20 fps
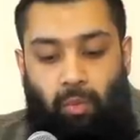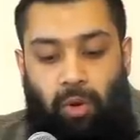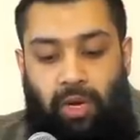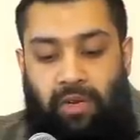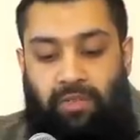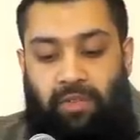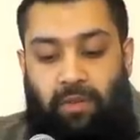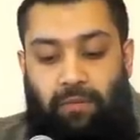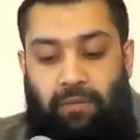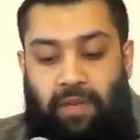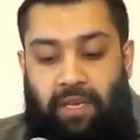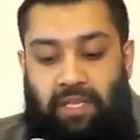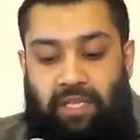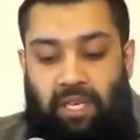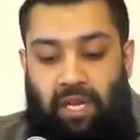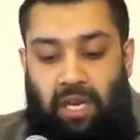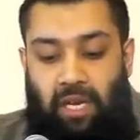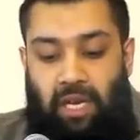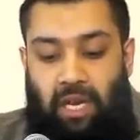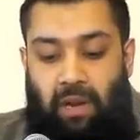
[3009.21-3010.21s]
one of the things
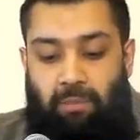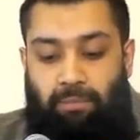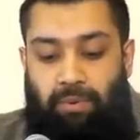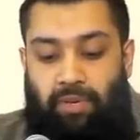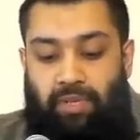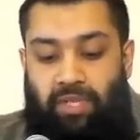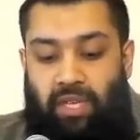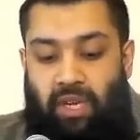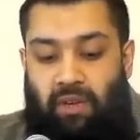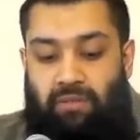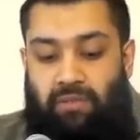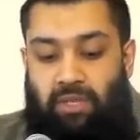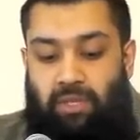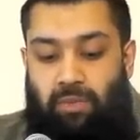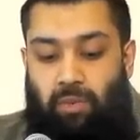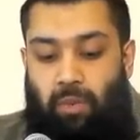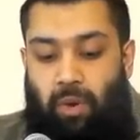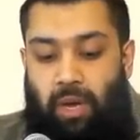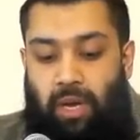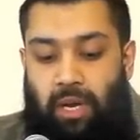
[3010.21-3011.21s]
that Allah preserves
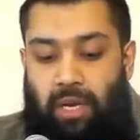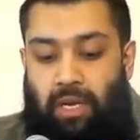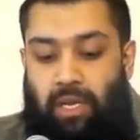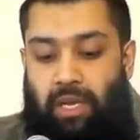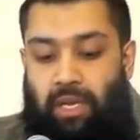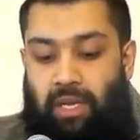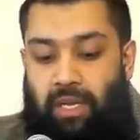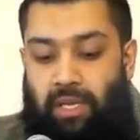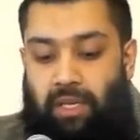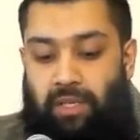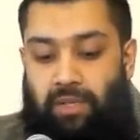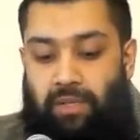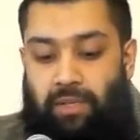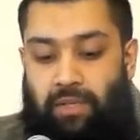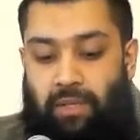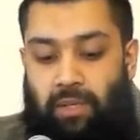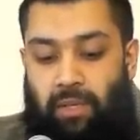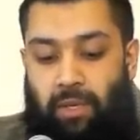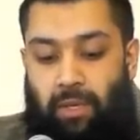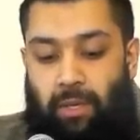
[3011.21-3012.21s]
as well
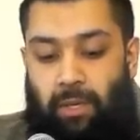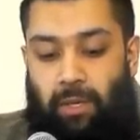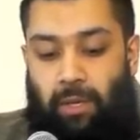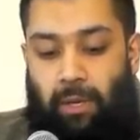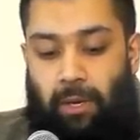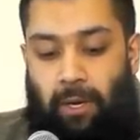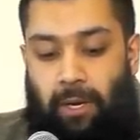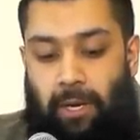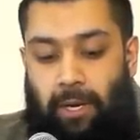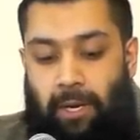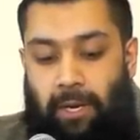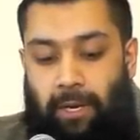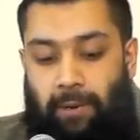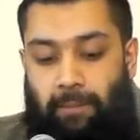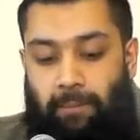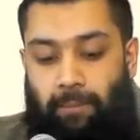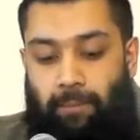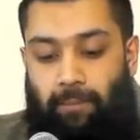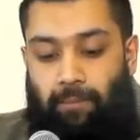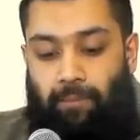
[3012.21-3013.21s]
is
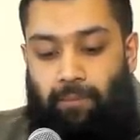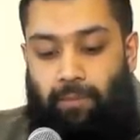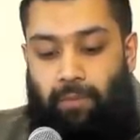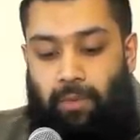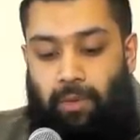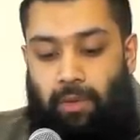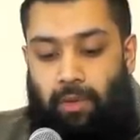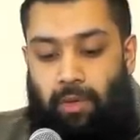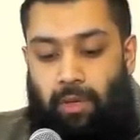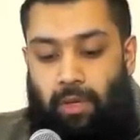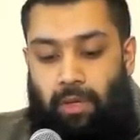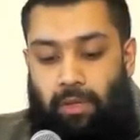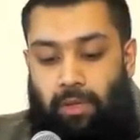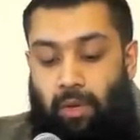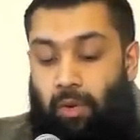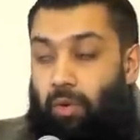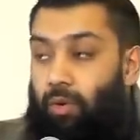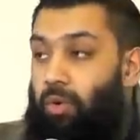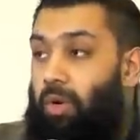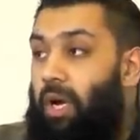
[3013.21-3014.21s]
um,
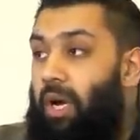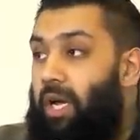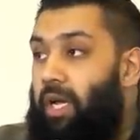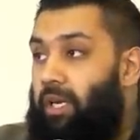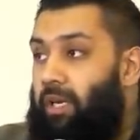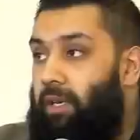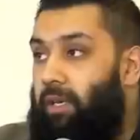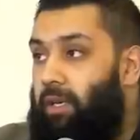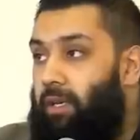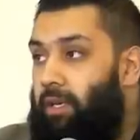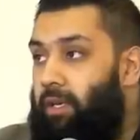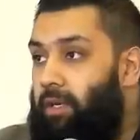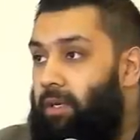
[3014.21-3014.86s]
the Quran.